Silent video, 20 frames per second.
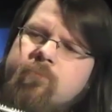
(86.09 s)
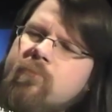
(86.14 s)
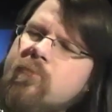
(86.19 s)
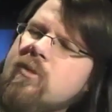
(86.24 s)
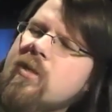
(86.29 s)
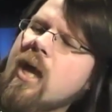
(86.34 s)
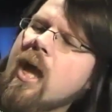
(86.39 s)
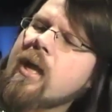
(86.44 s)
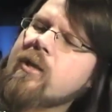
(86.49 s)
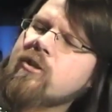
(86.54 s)

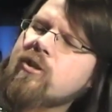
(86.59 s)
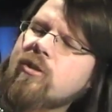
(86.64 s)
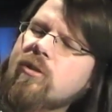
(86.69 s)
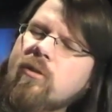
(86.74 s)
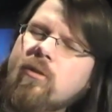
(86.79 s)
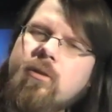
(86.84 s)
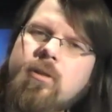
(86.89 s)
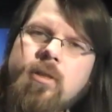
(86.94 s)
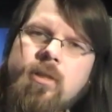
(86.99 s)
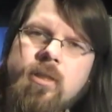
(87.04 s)
touch
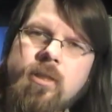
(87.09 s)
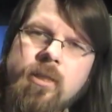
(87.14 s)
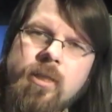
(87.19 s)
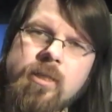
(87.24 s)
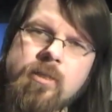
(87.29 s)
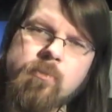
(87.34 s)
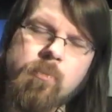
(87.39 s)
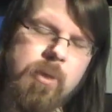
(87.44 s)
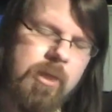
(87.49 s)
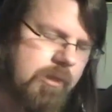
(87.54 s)

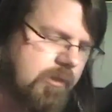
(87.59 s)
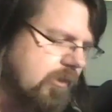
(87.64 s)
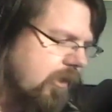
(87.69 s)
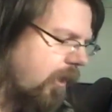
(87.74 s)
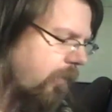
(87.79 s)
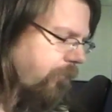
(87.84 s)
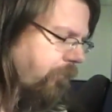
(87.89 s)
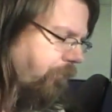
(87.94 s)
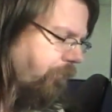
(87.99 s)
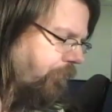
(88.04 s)
gets picked
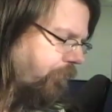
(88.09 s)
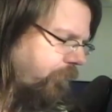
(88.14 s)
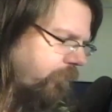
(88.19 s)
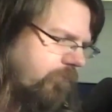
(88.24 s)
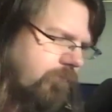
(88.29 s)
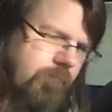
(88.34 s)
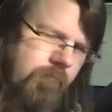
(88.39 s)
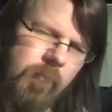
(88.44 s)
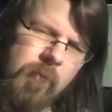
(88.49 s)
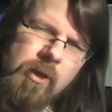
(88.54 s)
up.
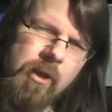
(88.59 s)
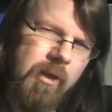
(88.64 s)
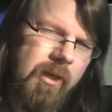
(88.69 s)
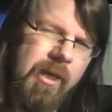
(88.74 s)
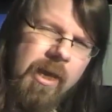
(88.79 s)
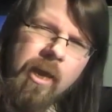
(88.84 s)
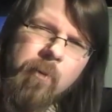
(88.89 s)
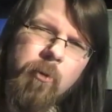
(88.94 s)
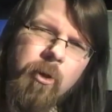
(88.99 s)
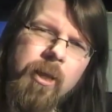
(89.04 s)

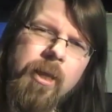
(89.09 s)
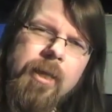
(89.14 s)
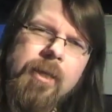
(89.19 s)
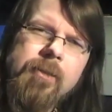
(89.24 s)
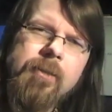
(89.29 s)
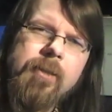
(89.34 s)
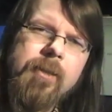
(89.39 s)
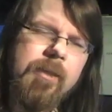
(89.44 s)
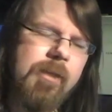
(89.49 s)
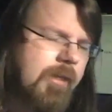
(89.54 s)
Cable
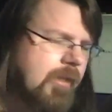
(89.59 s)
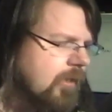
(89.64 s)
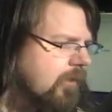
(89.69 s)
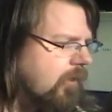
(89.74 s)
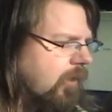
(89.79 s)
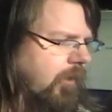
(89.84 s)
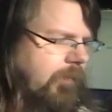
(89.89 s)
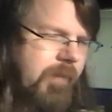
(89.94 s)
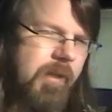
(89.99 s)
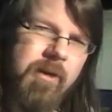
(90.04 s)
handling
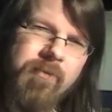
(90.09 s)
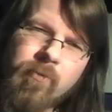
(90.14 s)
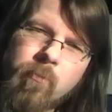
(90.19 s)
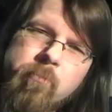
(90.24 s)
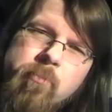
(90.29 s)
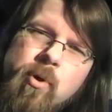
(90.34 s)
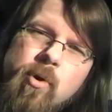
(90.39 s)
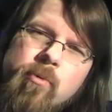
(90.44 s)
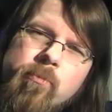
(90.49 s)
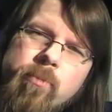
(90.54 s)
on the end of a
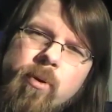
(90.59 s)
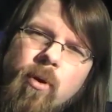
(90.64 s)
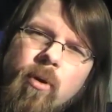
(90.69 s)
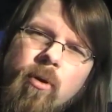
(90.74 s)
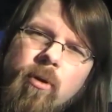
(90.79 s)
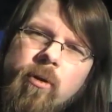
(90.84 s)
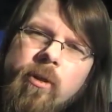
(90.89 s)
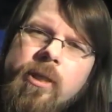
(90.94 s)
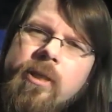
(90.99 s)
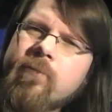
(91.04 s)
boom
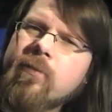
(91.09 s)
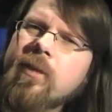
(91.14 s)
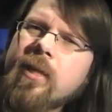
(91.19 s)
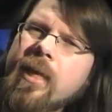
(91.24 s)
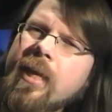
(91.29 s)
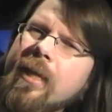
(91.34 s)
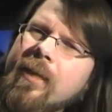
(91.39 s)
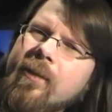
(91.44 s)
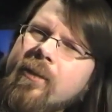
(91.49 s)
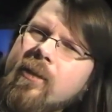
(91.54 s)
pole, even
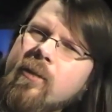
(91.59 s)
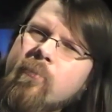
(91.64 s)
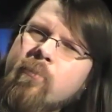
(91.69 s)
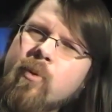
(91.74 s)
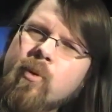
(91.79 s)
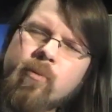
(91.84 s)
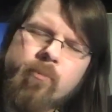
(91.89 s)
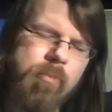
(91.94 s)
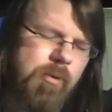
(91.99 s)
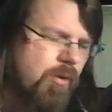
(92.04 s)
handling the
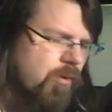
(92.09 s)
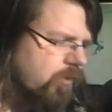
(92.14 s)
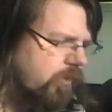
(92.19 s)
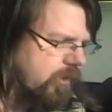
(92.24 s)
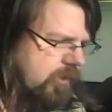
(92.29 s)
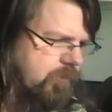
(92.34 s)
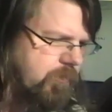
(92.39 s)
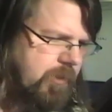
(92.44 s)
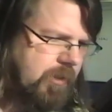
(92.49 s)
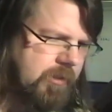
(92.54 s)
boom pole
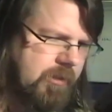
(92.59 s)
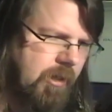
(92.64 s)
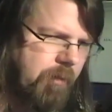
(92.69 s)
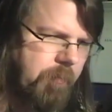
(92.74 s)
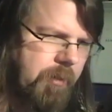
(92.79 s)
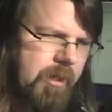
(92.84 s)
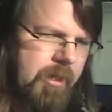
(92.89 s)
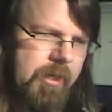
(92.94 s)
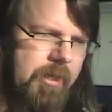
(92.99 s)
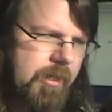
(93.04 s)
gets picked
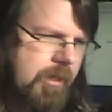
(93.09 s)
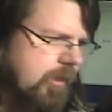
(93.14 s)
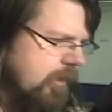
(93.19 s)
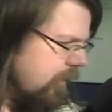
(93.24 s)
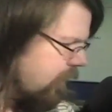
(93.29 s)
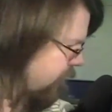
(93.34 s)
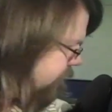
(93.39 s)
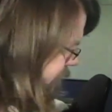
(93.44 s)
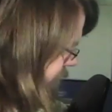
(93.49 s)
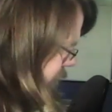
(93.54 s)
up,
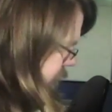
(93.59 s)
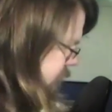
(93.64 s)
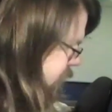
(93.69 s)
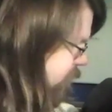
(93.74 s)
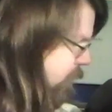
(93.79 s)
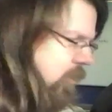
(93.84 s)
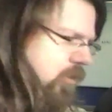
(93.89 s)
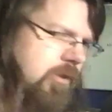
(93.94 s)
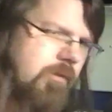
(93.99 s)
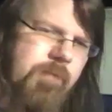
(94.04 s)

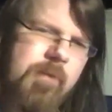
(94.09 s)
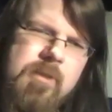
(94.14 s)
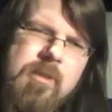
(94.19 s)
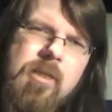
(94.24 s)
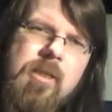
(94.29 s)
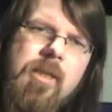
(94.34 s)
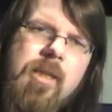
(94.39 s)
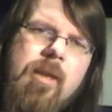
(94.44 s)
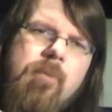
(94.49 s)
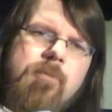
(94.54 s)
especially if it's
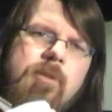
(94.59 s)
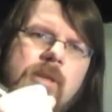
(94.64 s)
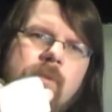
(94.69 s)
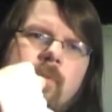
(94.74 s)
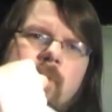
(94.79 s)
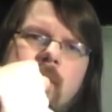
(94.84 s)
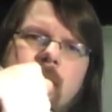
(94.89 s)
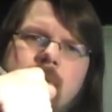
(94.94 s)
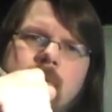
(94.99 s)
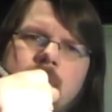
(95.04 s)
clamped in
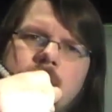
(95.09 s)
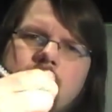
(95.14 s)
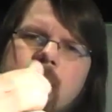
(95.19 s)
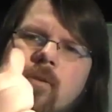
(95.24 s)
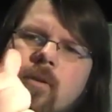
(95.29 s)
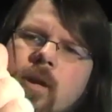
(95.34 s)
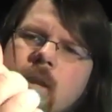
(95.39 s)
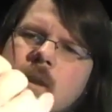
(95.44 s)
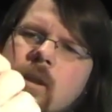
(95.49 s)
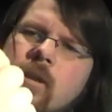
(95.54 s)
with a
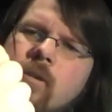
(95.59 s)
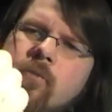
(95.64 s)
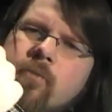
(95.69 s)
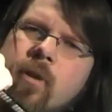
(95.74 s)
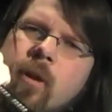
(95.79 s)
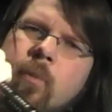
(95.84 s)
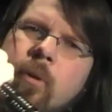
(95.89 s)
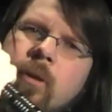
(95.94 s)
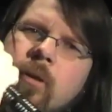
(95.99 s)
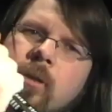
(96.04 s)
hard
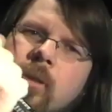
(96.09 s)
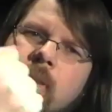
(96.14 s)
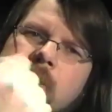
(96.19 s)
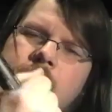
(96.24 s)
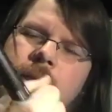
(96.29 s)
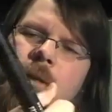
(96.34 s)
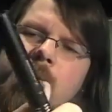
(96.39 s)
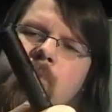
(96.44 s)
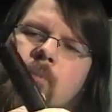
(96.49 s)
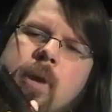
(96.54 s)
rubber
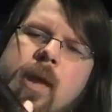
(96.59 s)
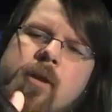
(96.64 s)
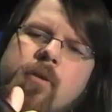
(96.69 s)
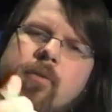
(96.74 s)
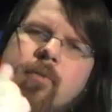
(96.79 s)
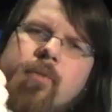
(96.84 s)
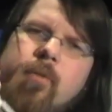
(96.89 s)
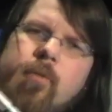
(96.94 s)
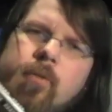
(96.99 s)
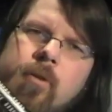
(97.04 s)

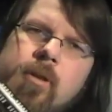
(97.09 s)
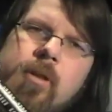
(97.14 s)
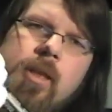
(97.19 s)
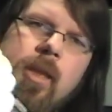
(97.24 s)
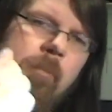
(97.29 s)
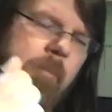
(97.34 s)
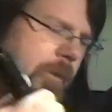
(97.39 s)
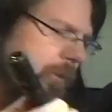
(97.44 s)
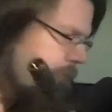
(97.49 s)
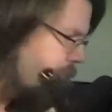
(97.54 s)
microphone clip.